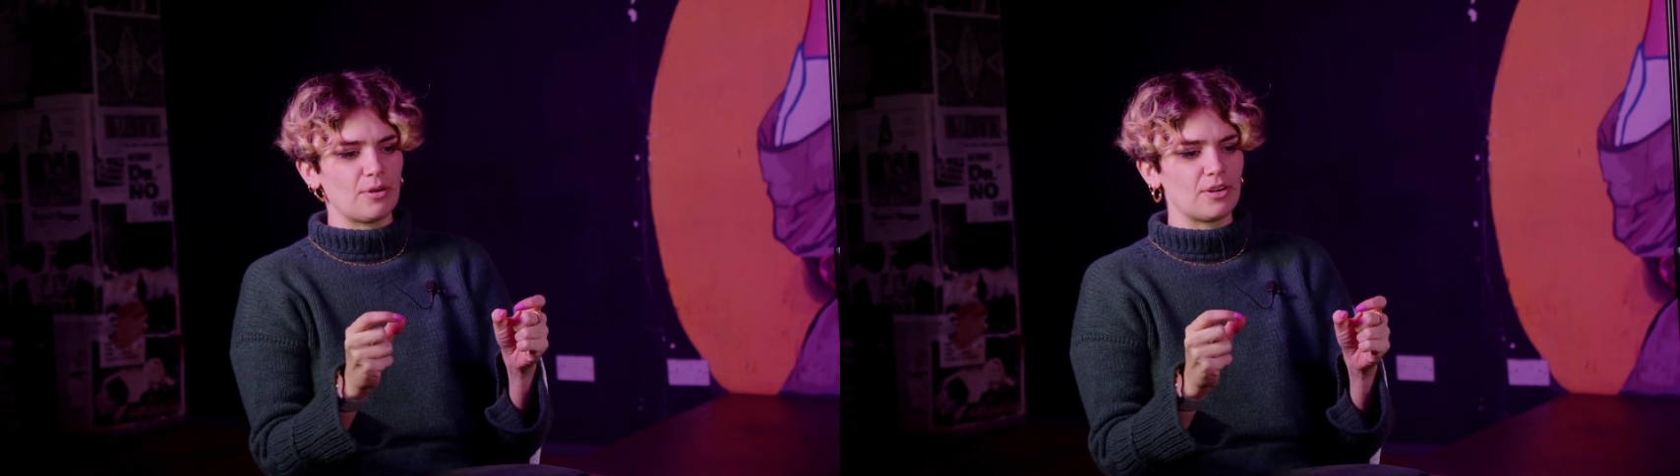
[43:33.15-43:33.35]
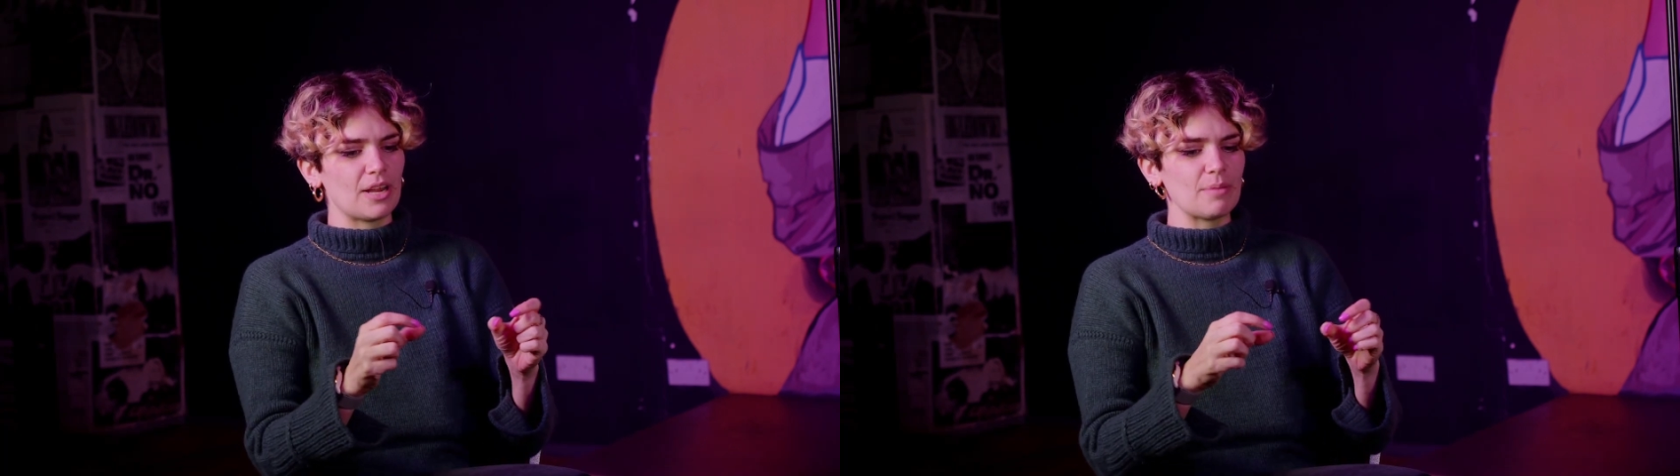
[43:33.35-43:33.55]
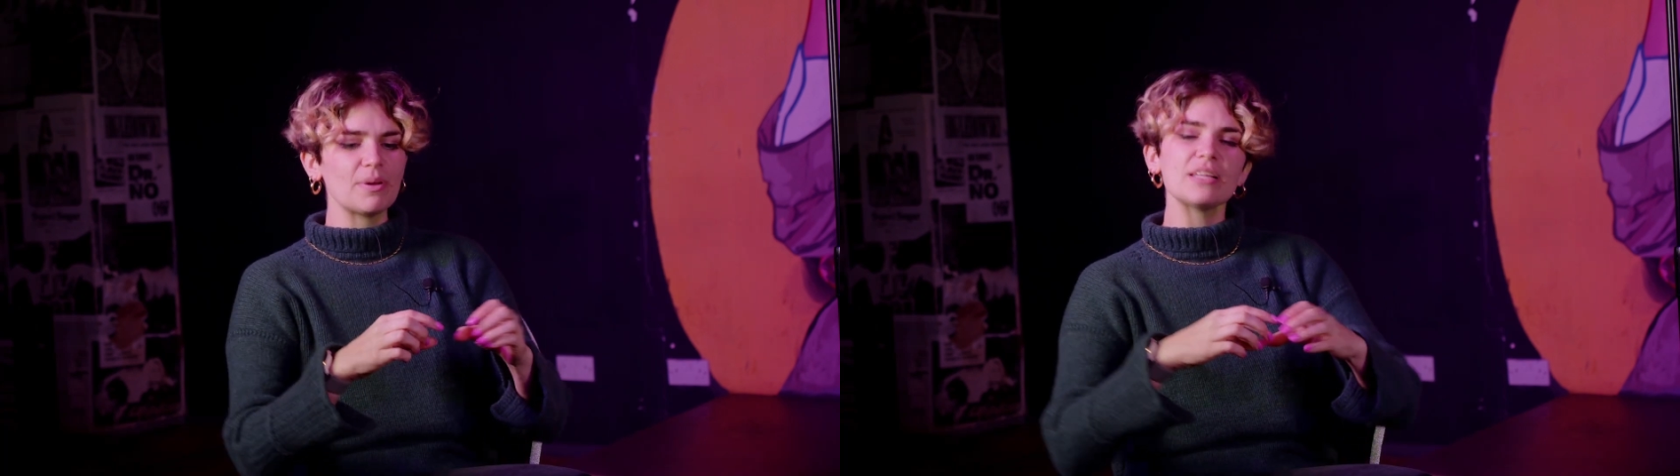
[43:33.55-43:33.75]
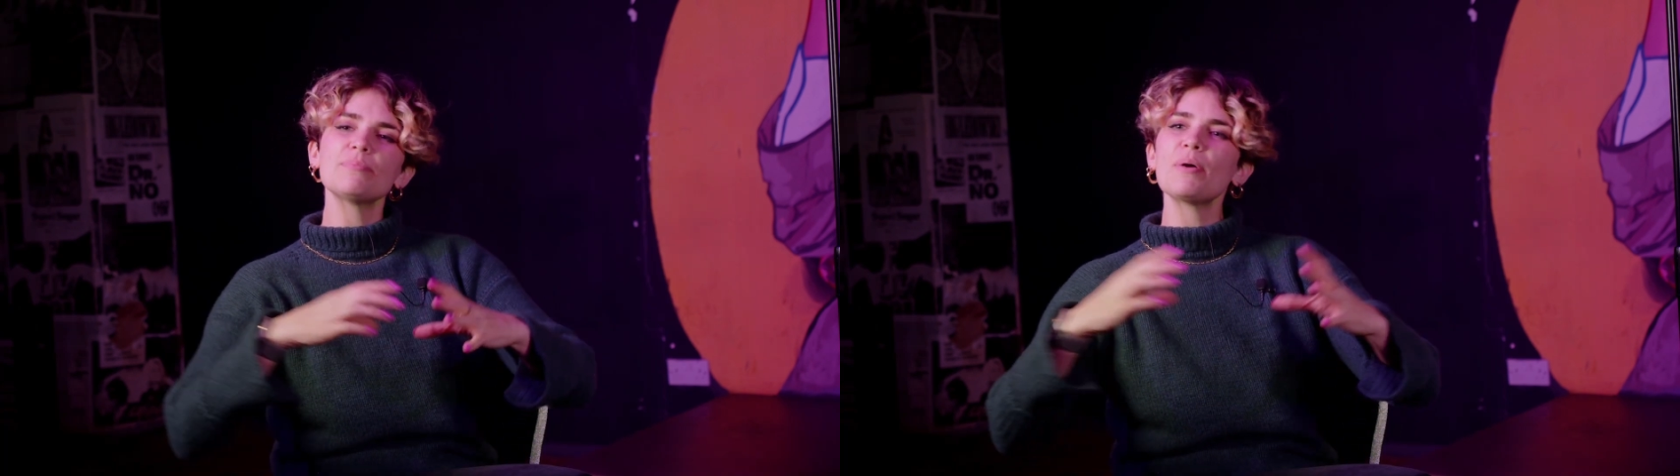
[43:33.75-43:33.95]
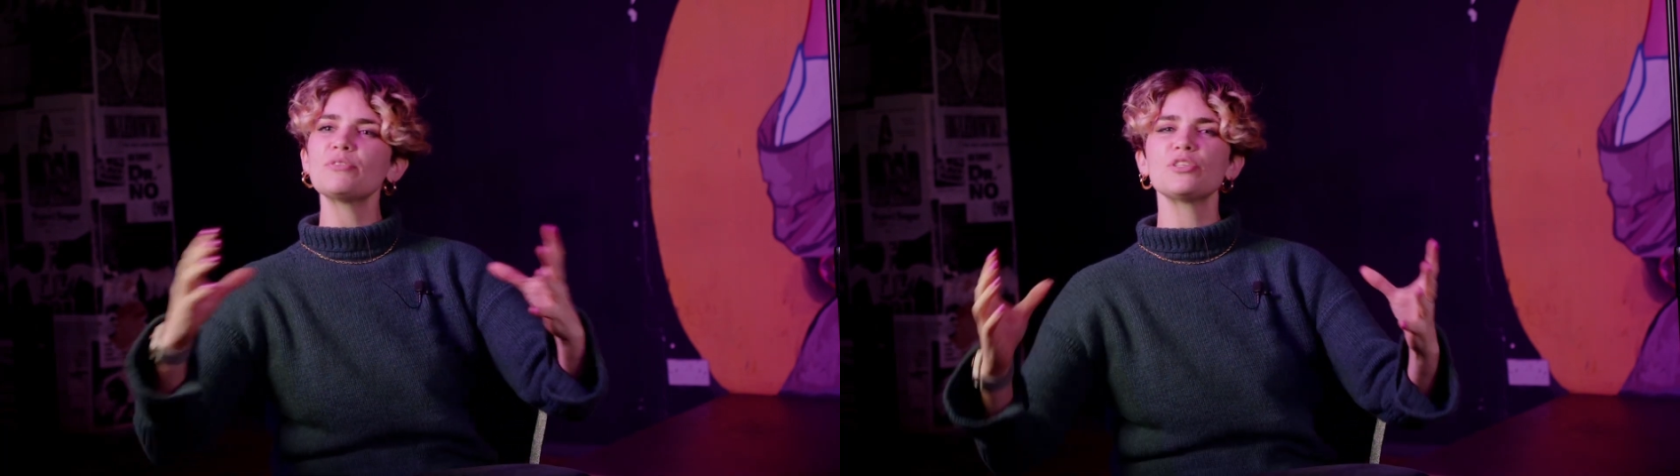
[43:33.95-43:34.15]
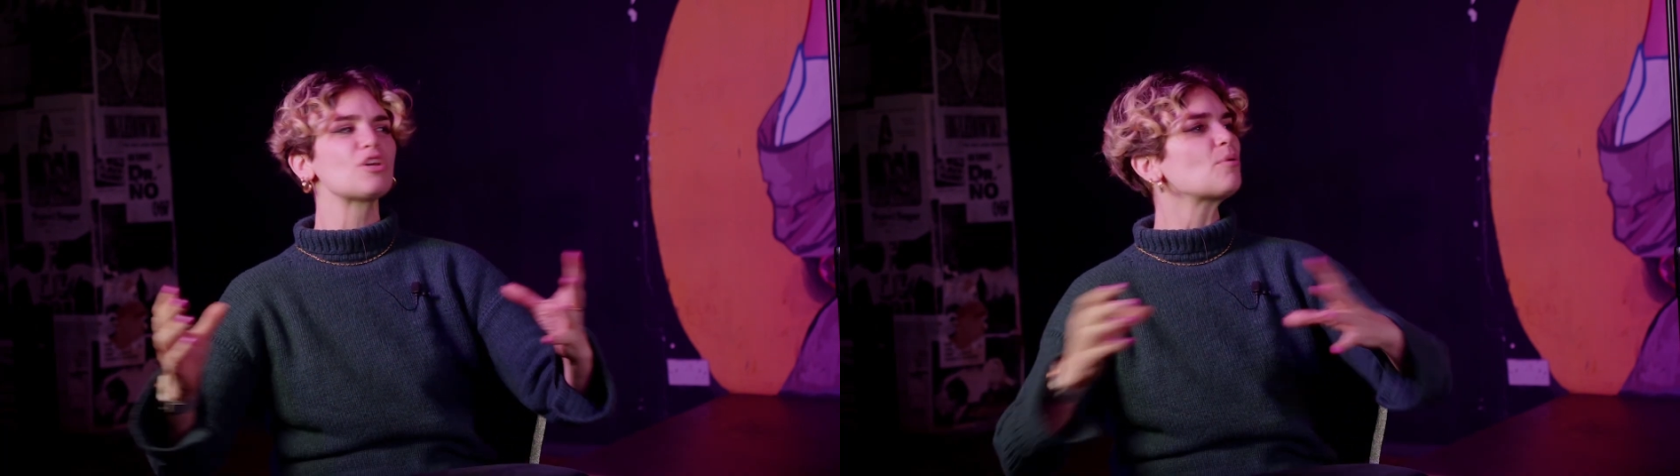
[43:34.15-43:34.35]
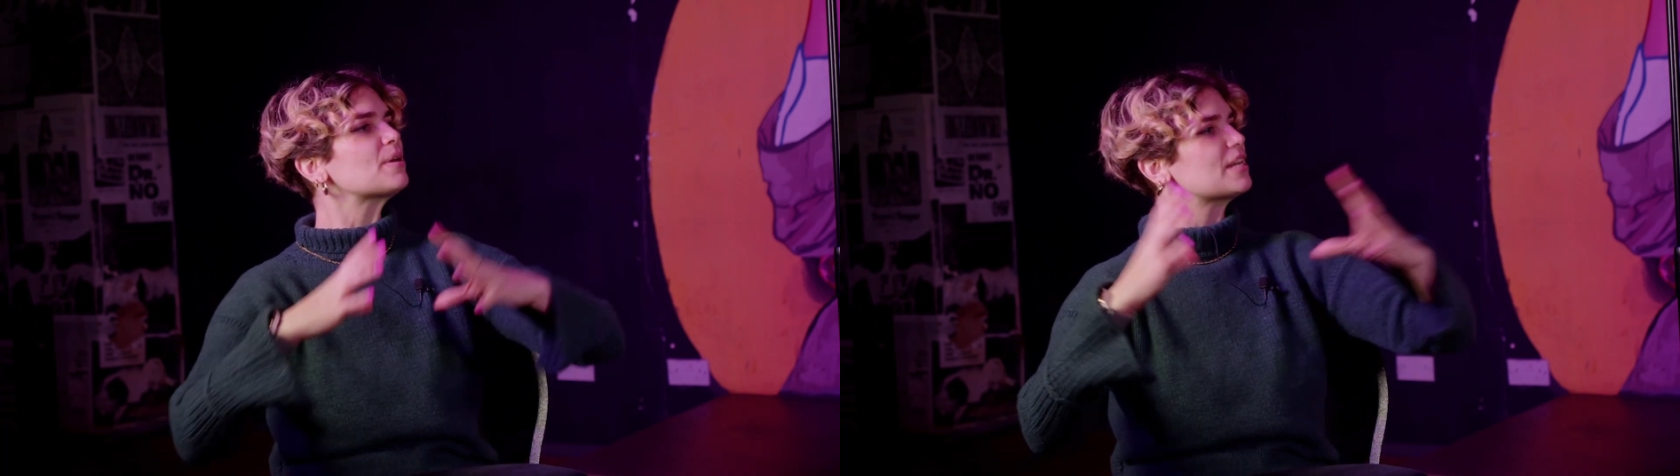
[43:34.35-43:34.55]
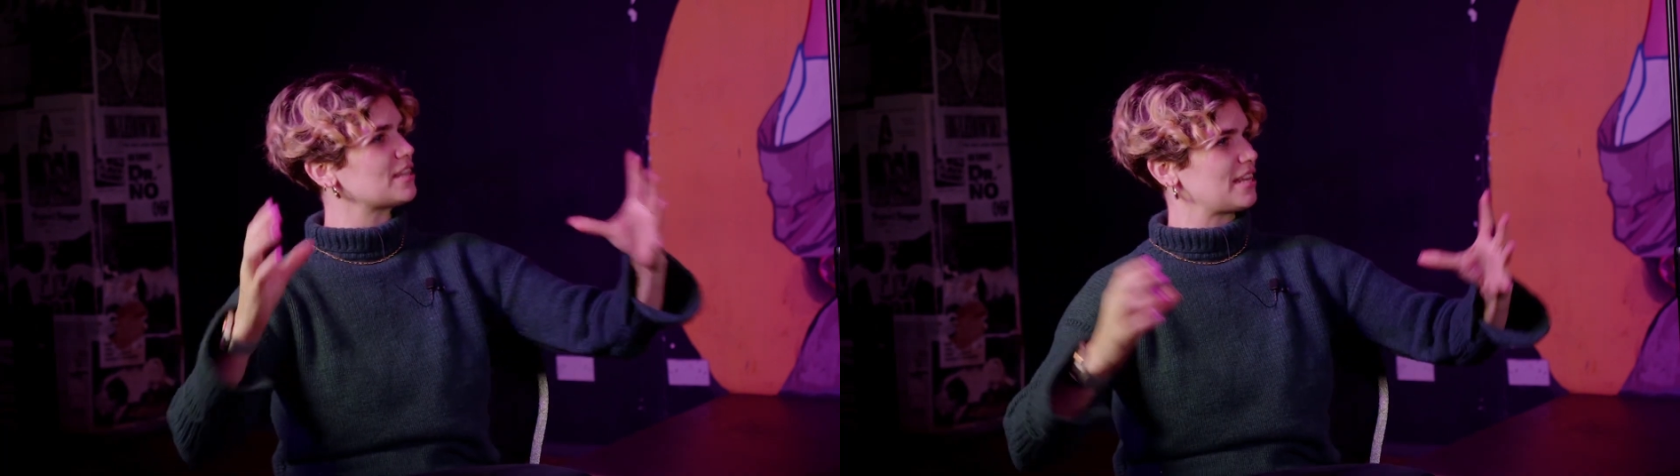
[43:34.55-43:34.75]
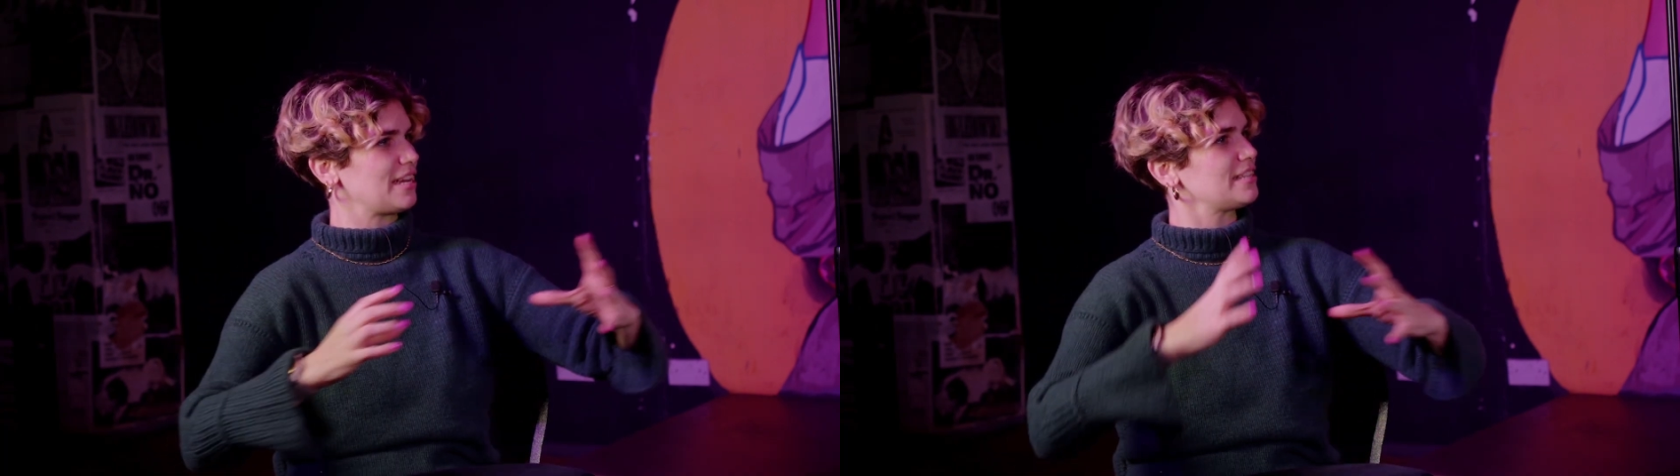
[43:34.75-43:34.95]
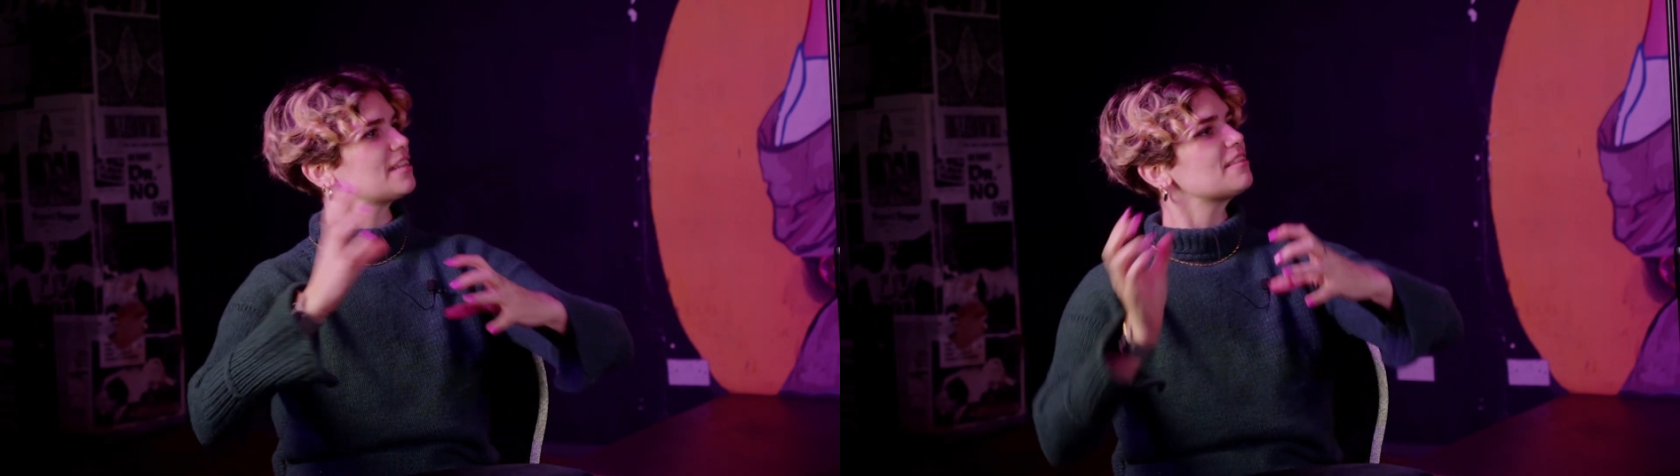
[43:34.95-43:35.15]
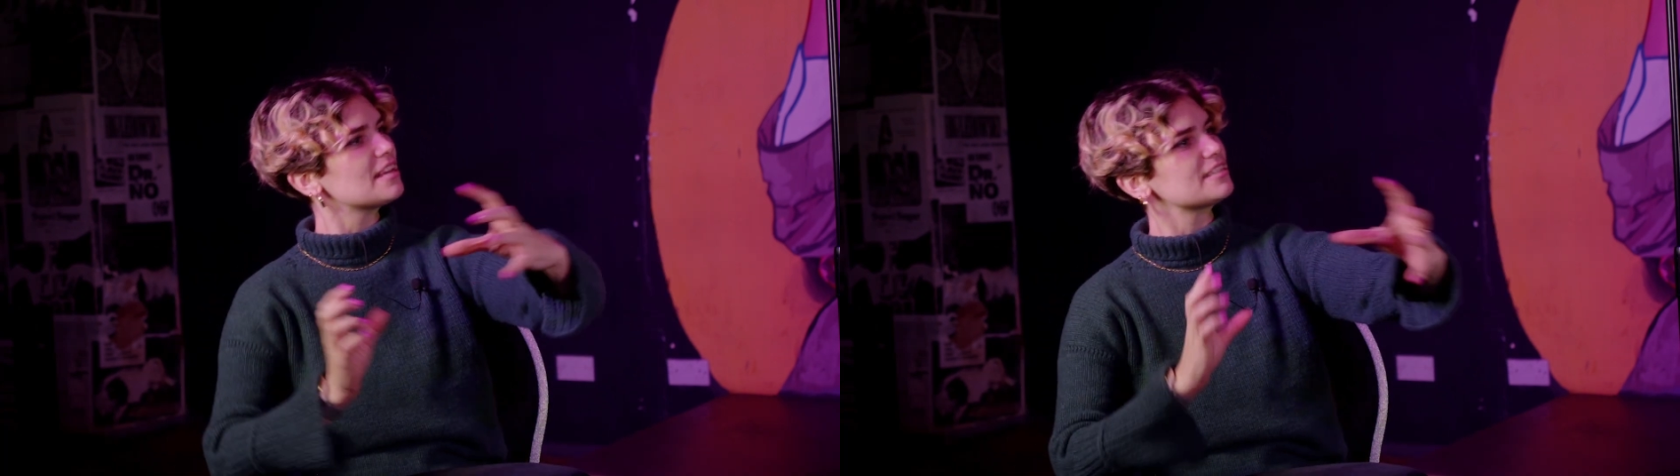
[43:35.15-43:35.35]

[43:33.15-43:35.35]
And you're like, but it's about so many things and this